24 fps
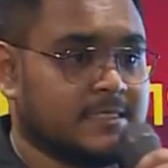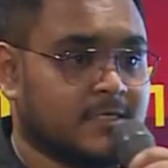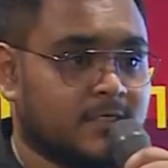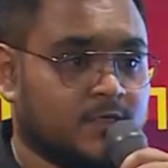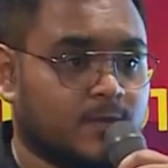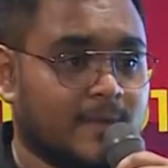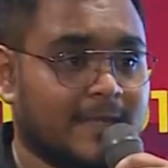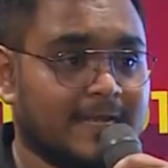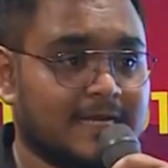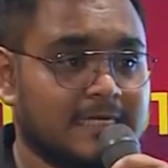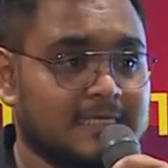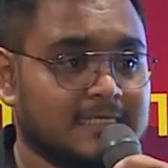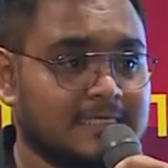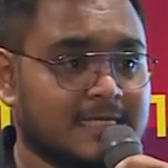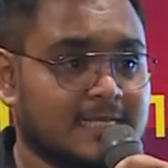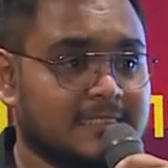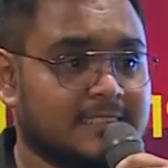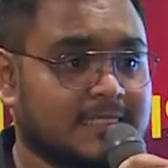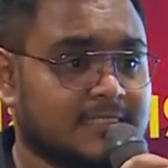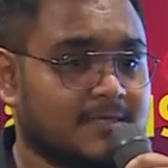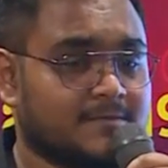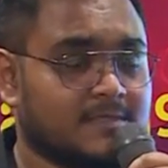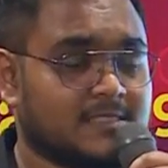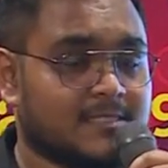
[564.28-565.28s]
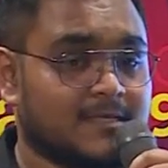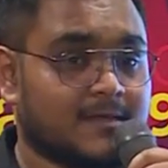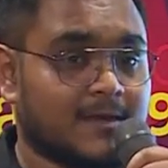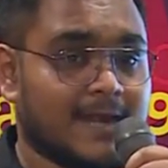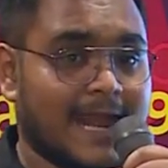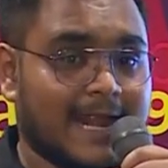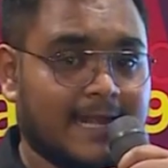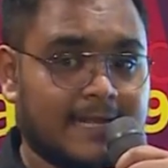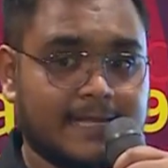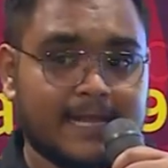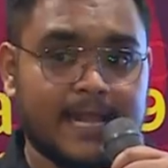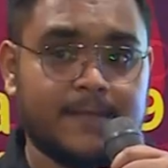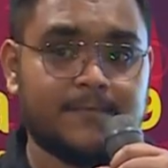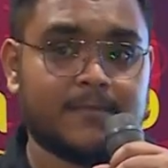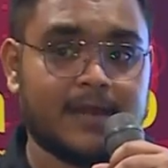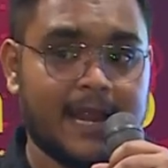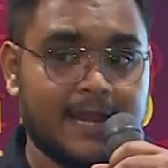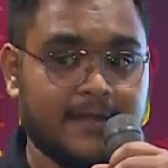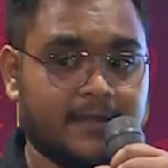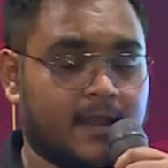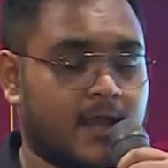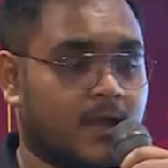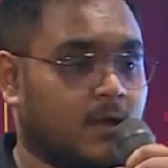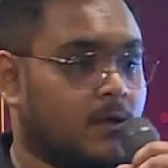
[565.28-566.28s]
doing a design system is the right time
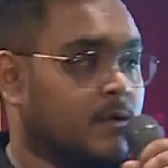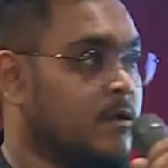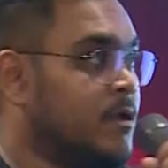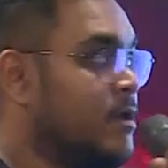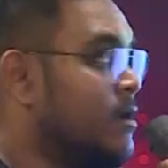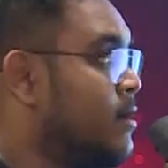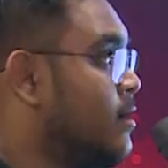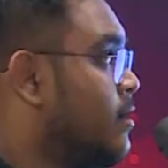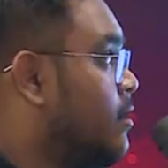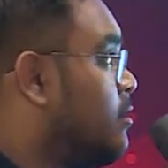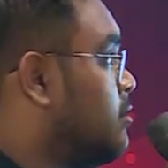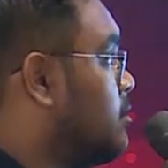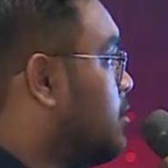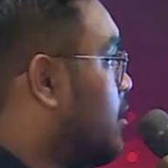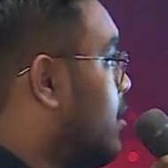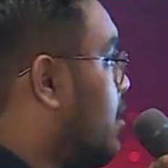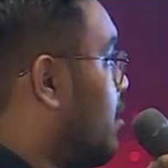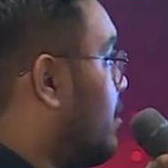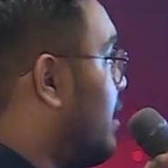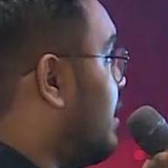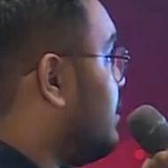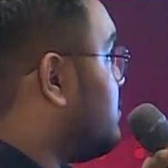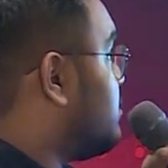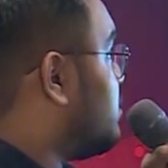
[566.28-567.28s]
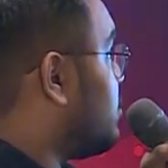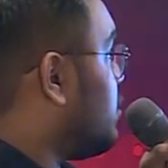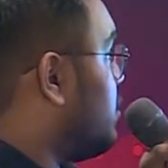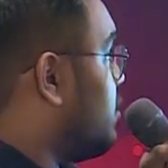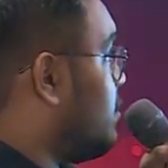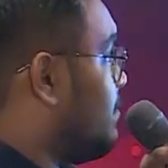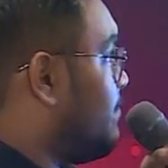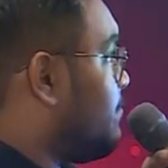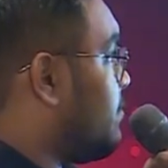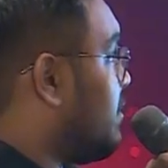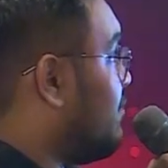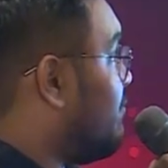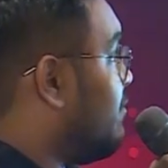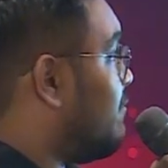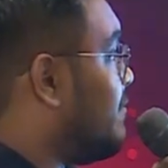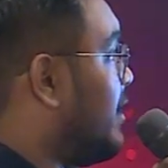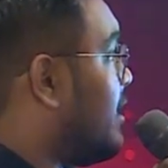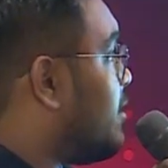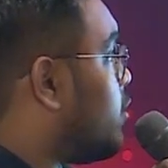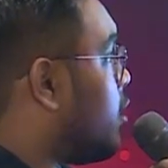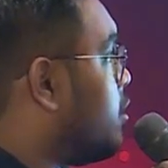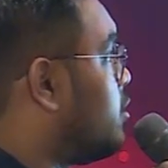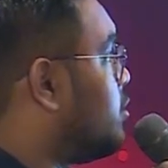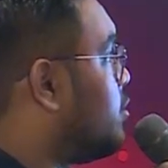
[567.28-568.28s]
right now. All right, so we
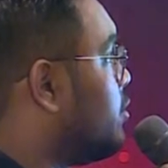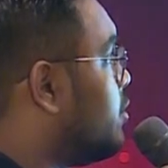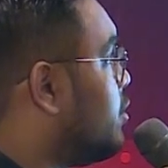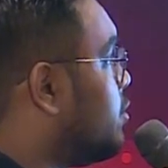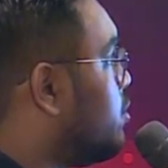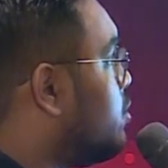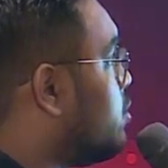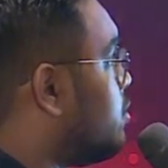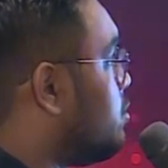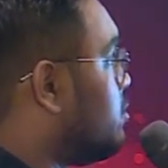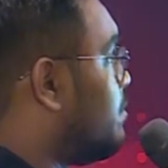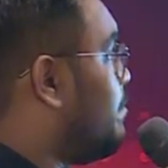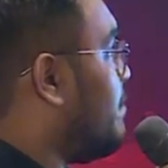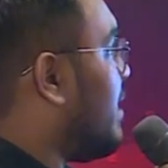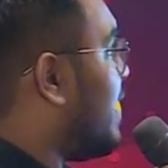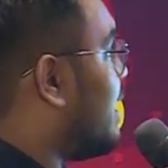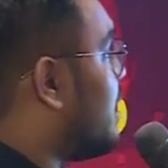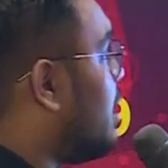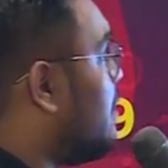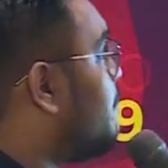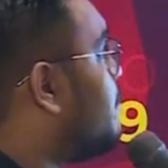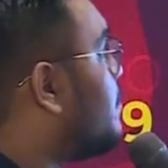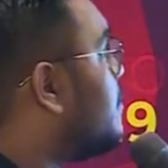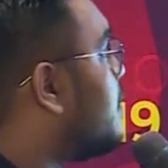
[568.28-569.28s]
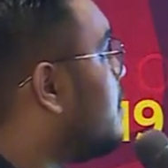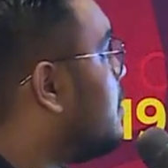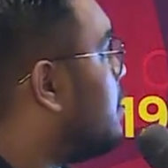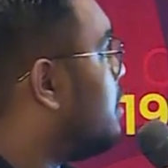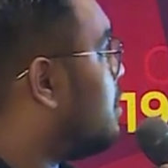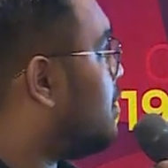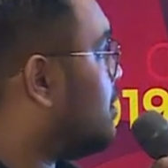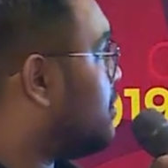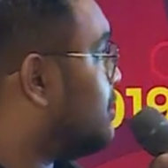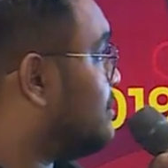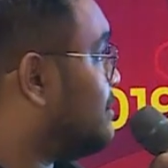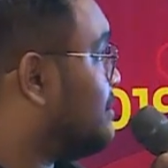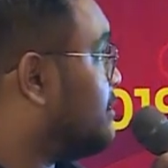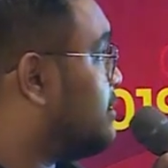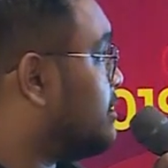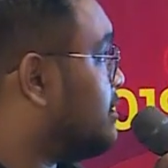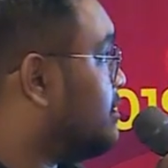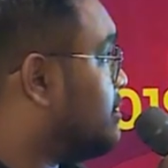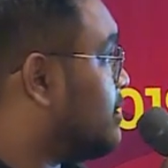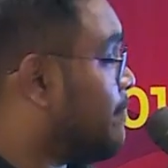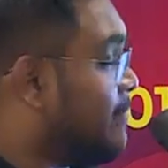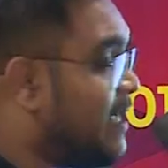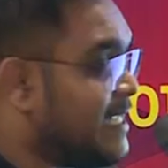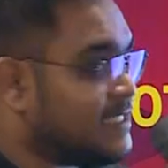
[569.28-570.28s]
went on to pick up
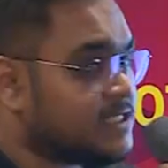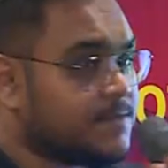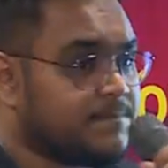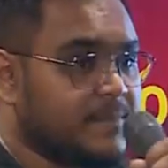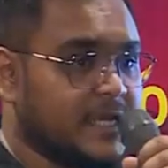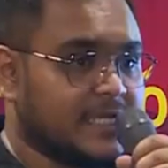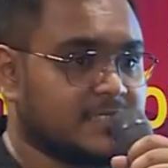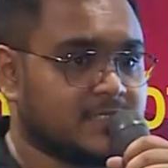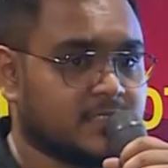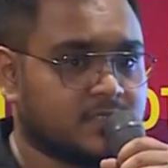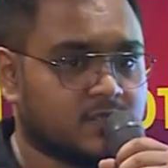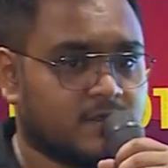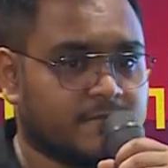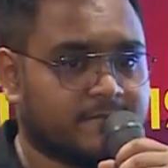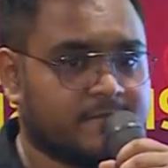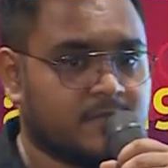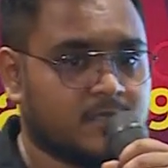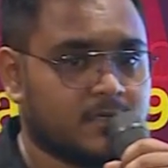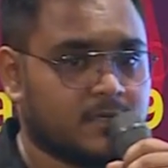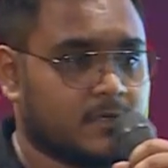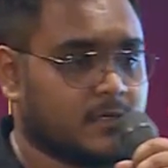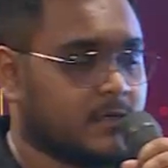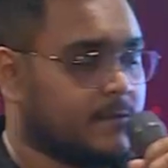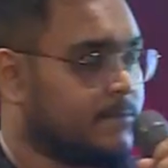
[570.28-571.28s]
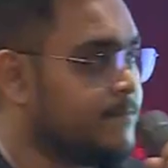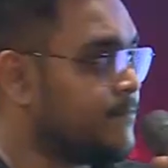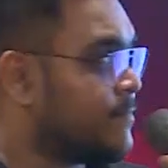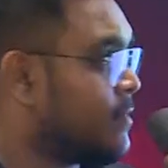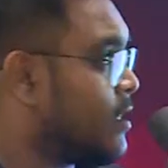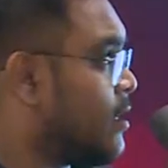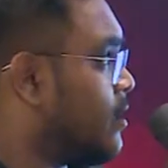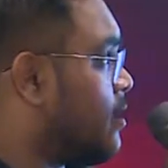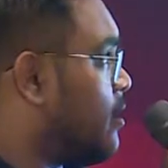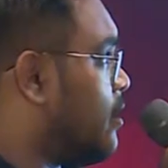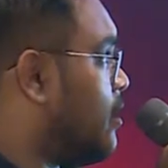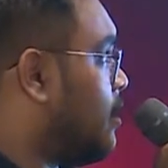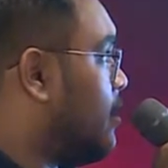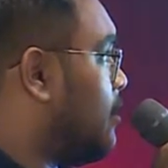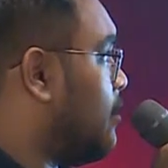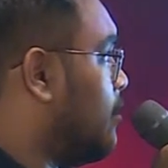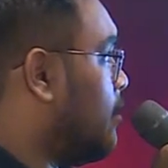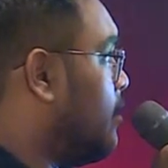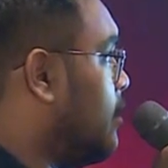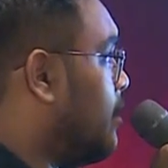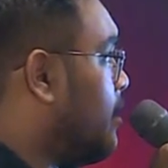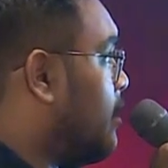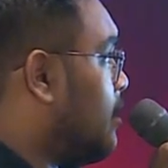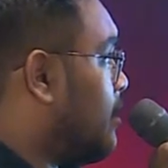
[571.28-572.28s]
the major pages of the
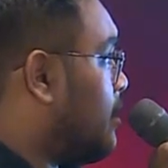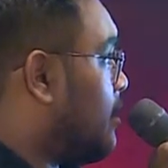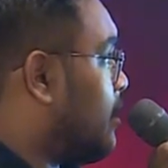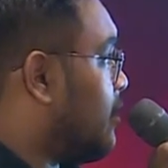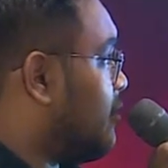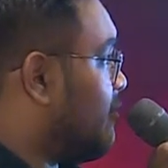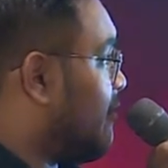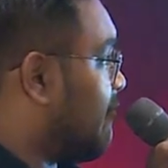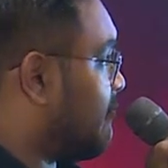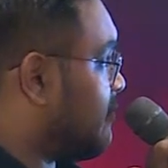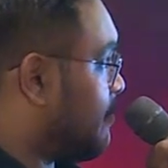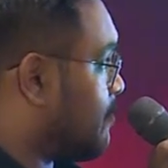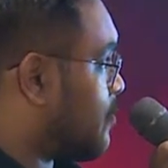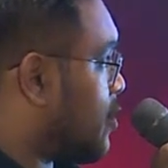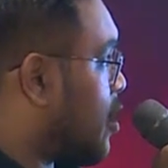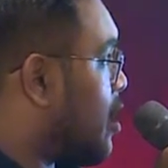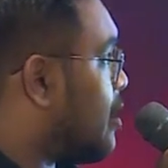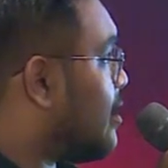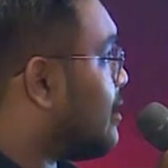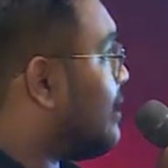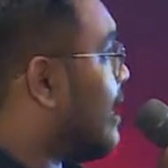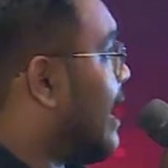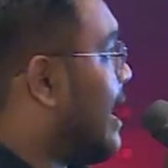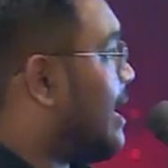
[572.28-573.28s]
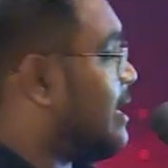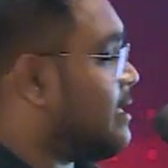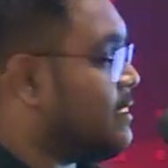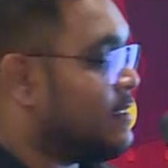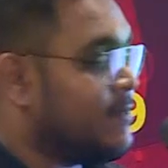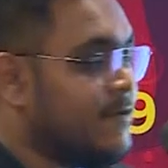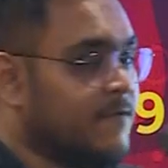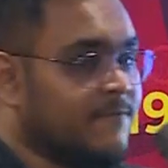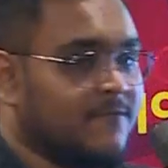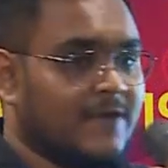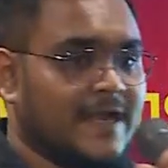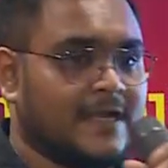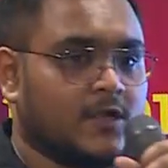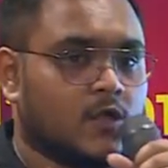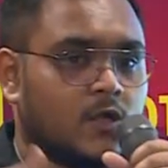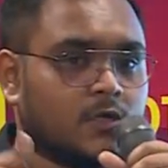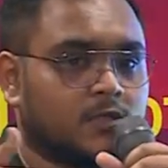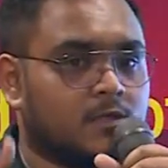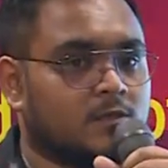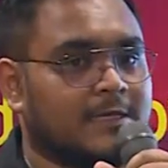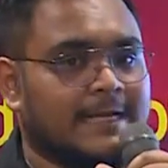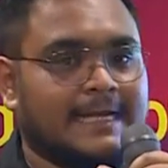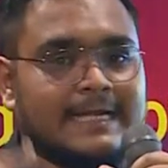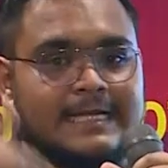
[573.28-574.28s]
product and went on
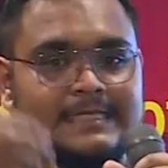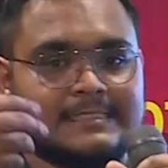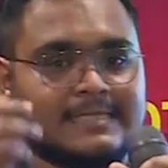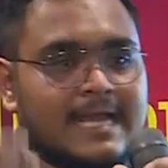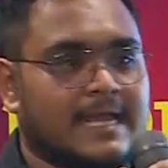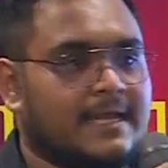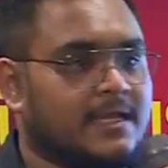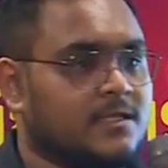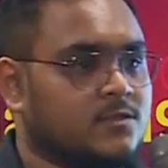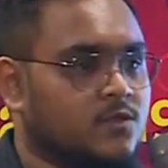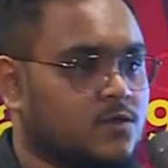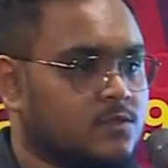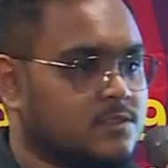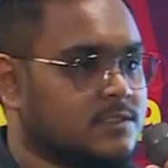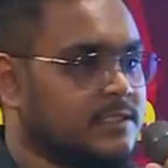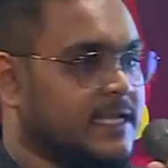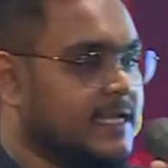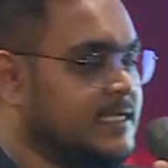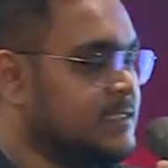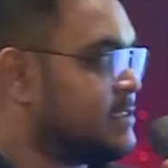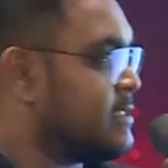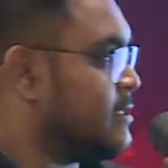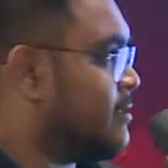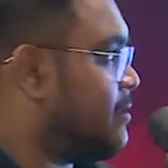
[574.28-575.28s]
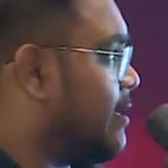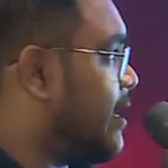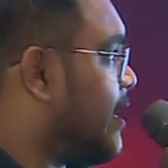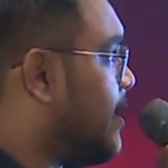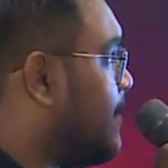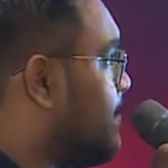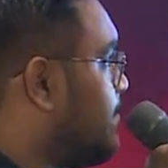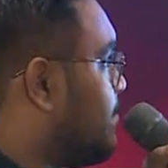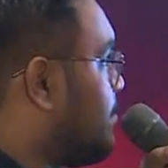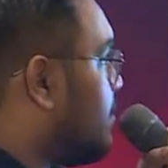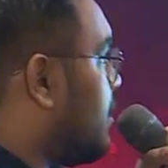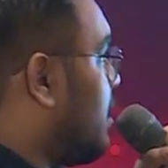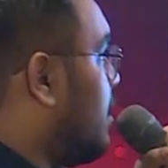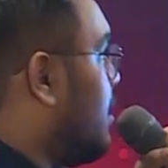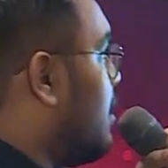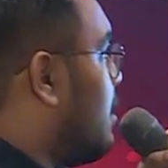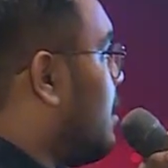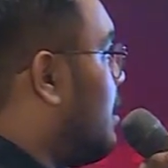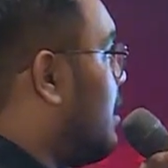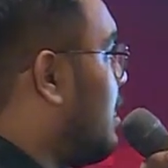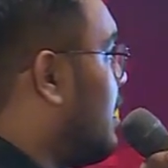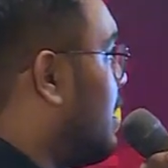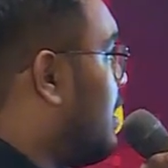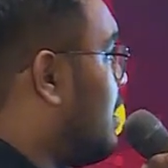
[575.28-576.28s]
to redesigning those things, right?
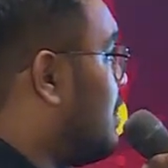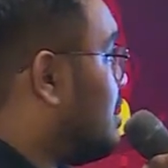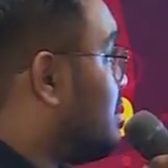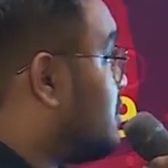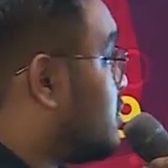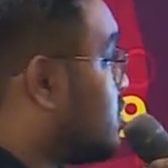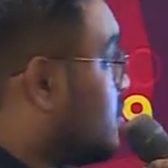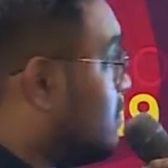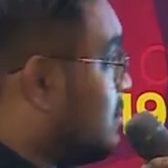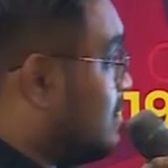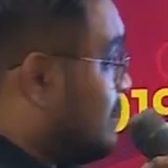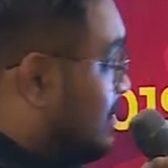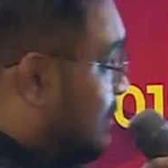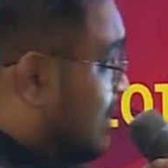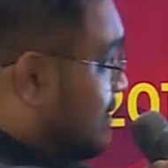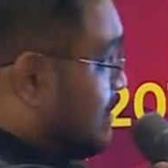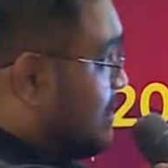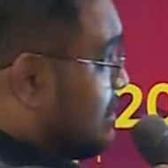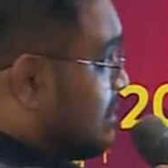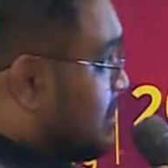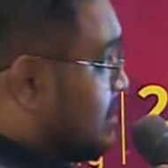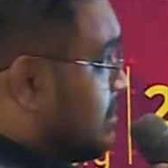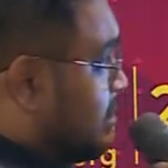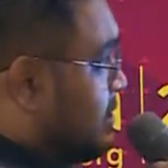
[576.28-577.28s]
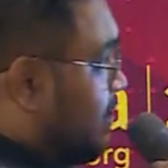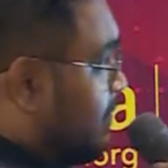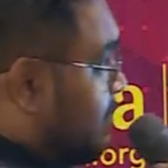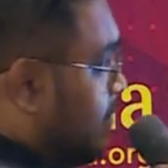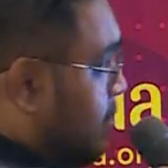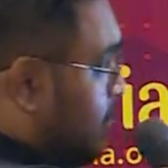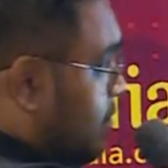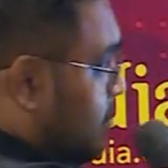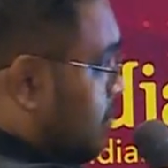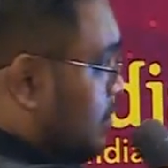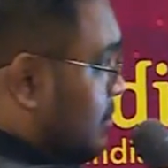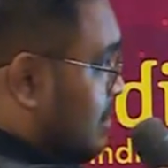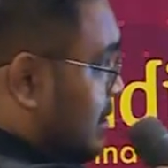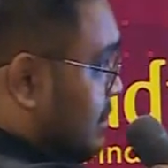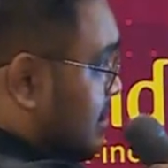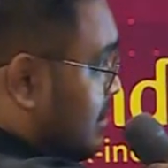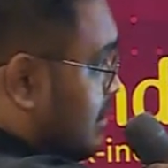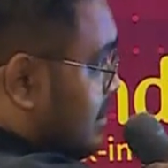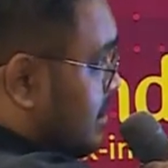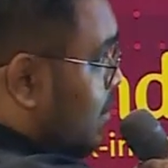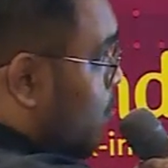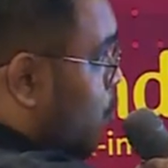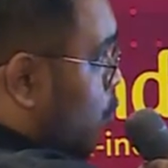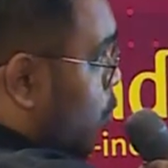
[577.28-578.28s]
So this is
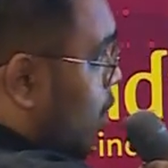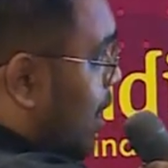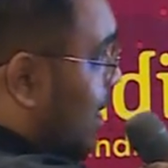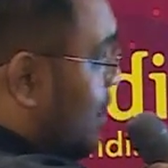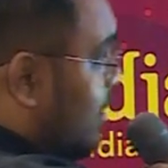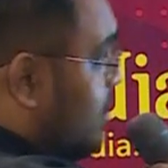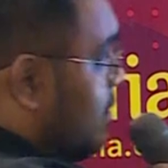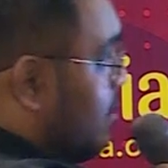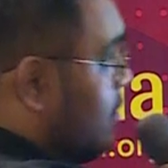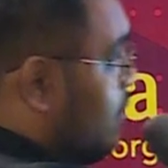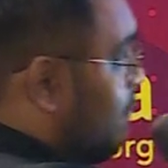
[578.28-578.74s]
the one